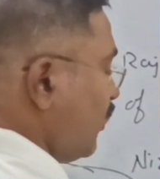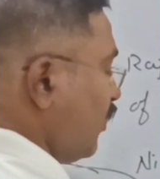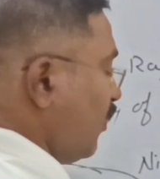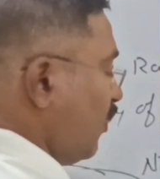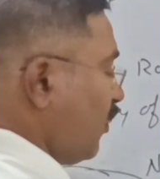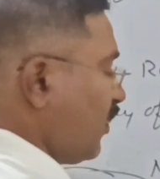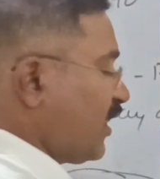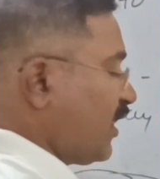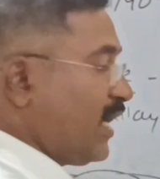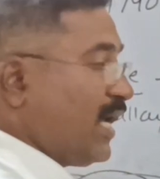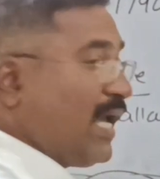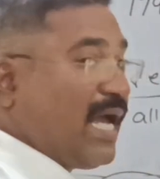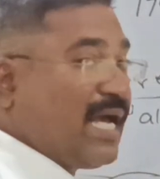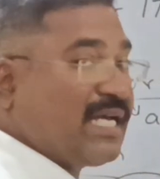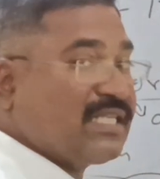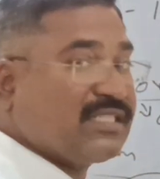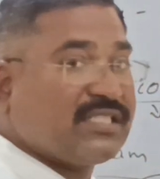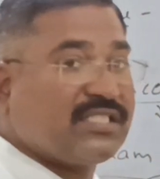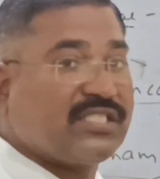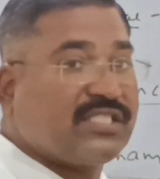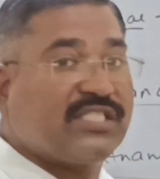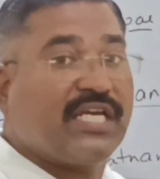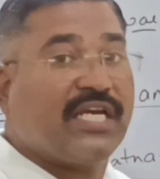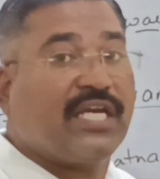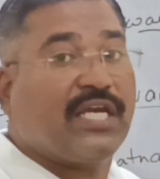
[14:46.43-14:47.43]
okay, as a
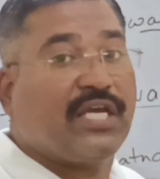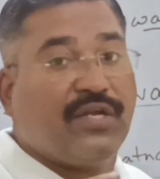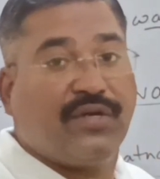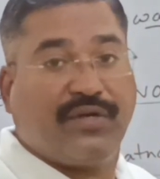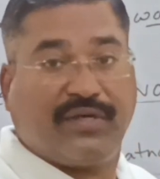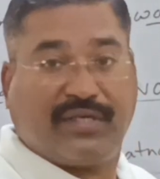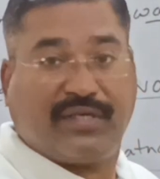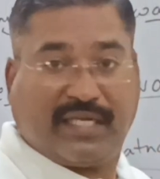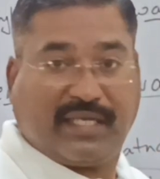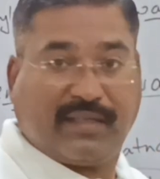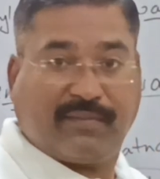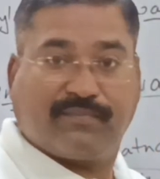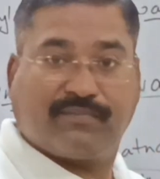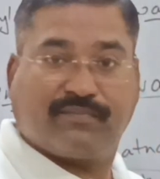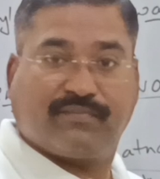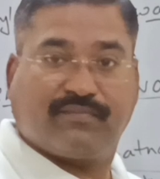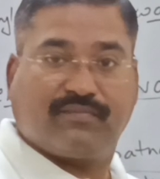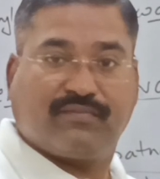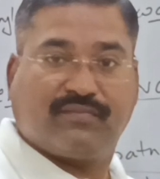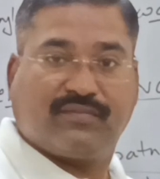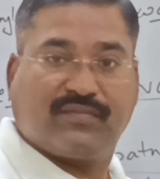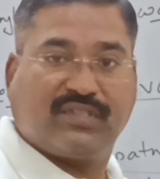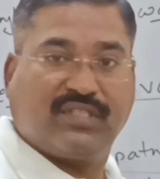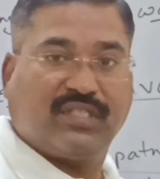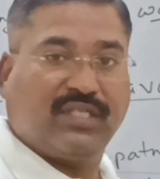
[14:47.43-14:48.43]
security.
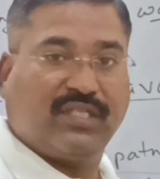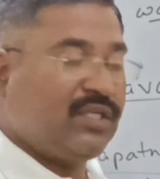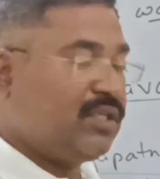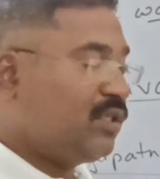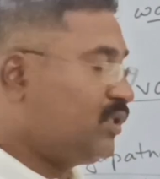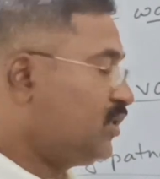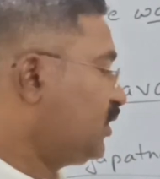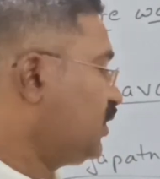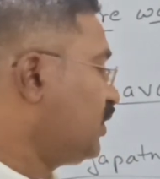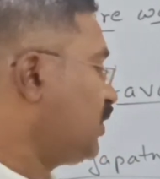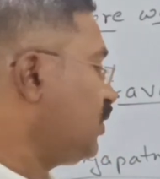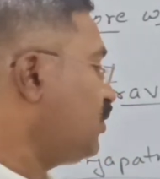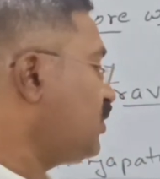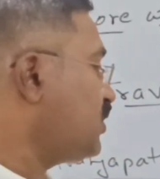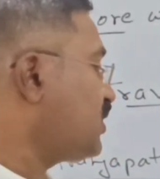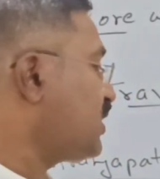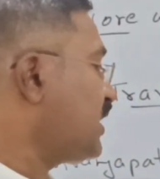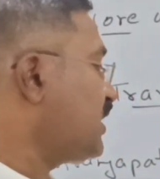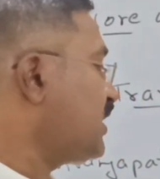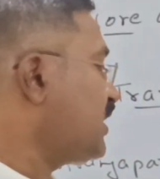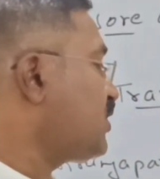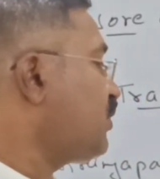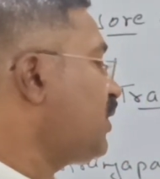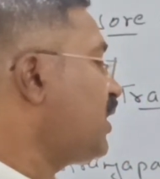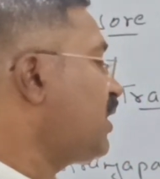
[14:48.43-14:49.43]
2
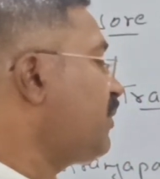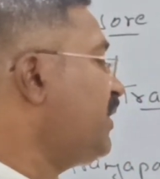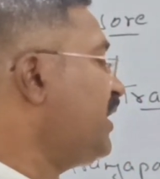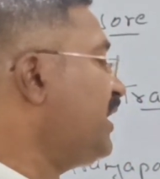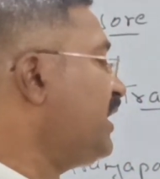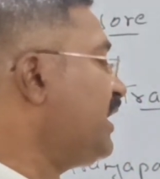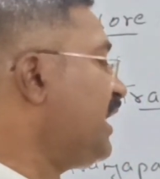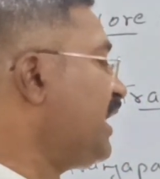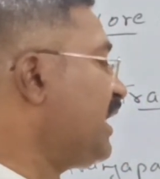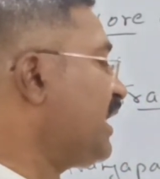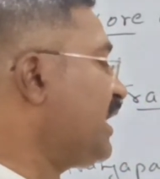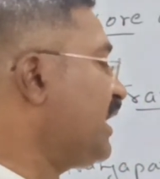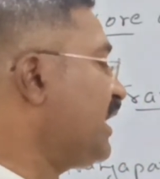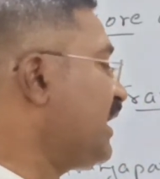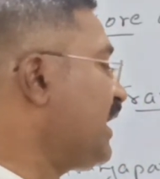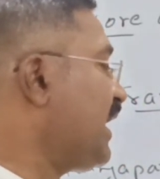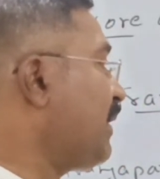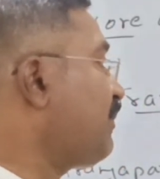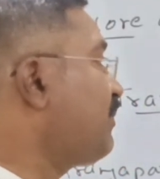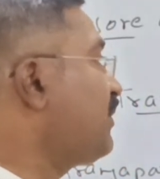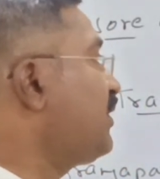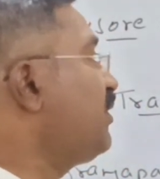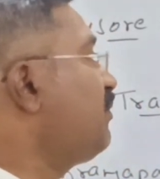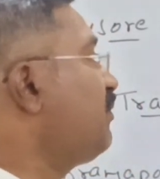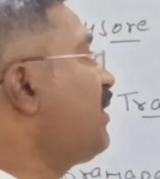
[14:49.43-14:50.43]
sons were being taken
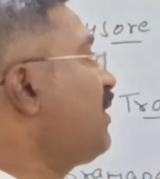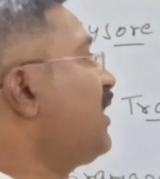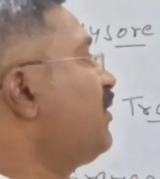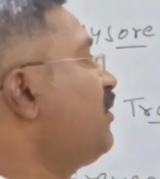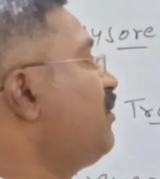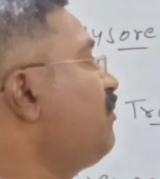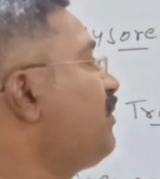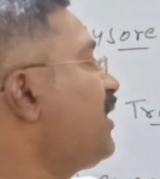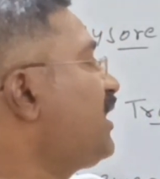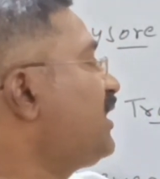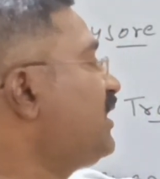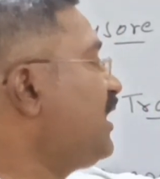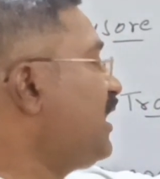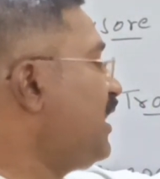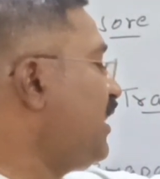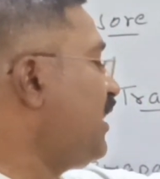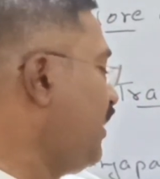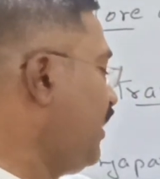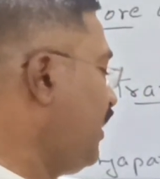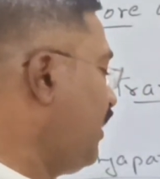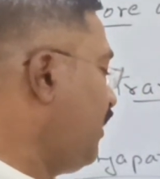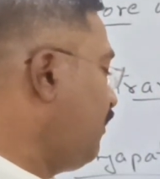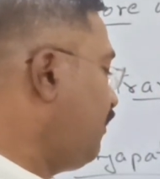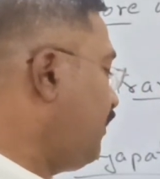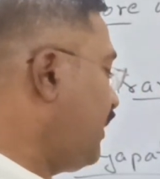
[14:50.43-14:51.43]
captive by whom? By
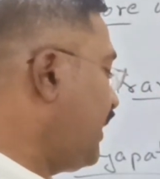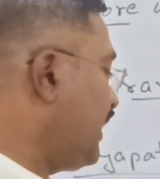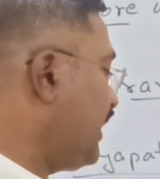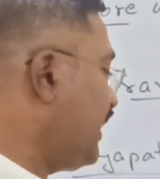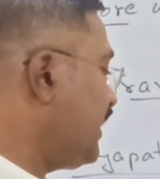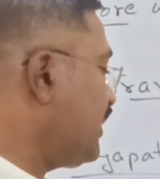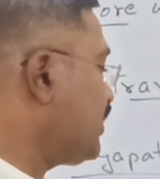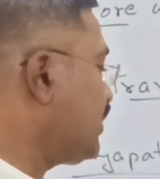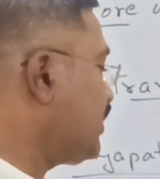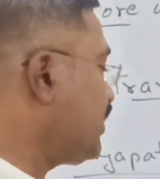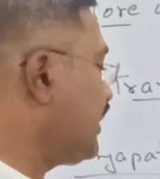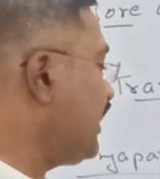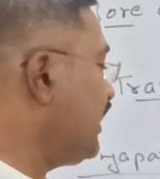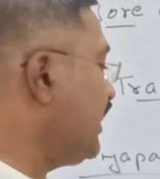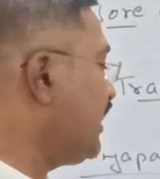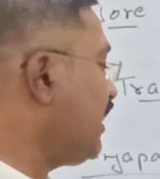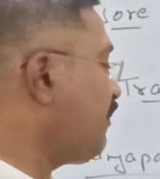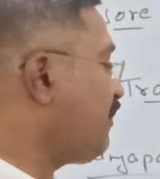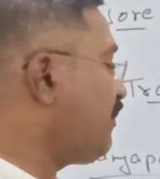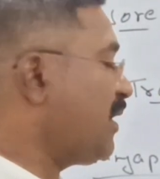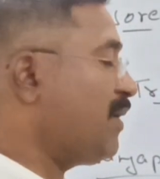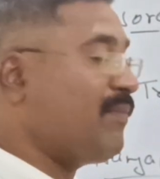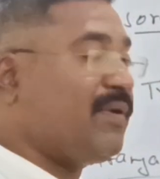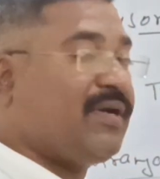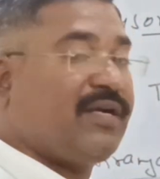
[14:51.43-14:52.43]
the British till the
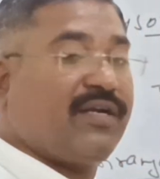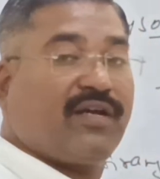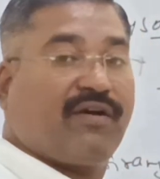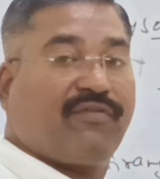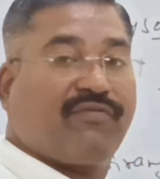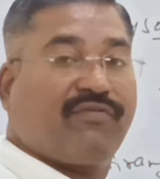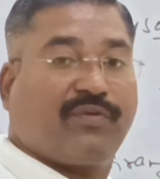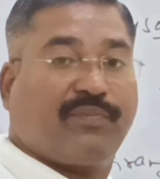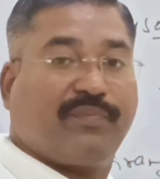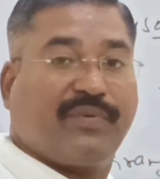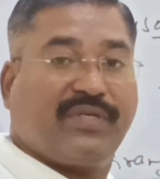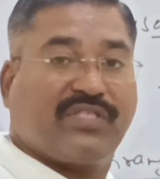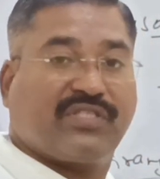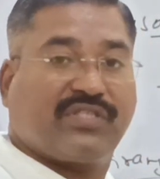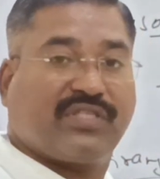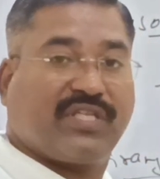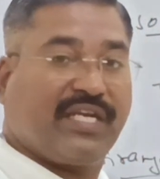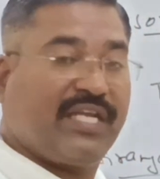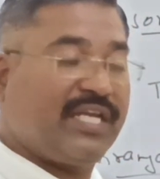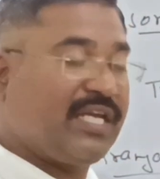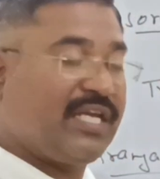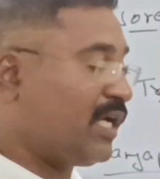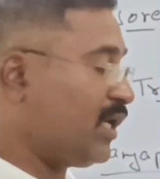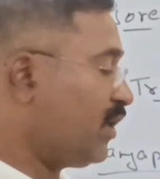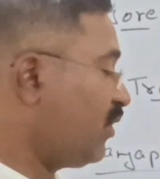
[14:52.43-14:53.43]
payment of rupees
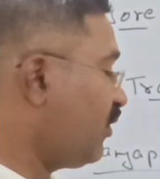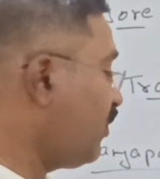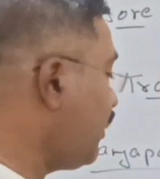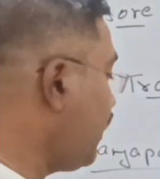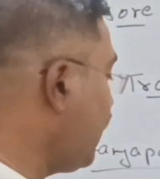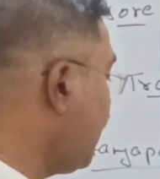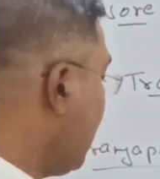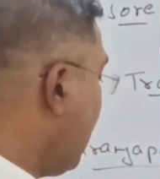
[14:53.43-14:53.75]
3 crore,